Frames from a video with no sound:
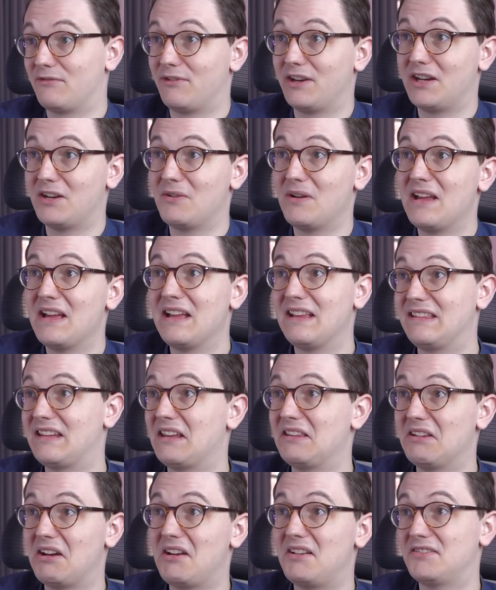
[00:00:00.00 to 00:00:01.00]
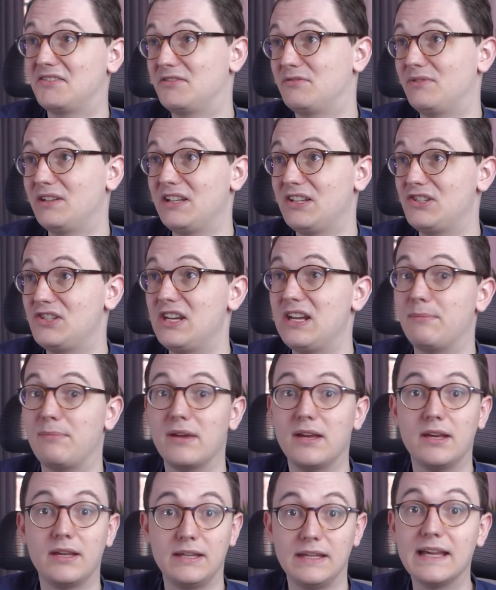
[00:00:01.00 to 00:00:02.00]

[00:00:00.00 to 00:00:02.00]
Reno, $10 is really cheap.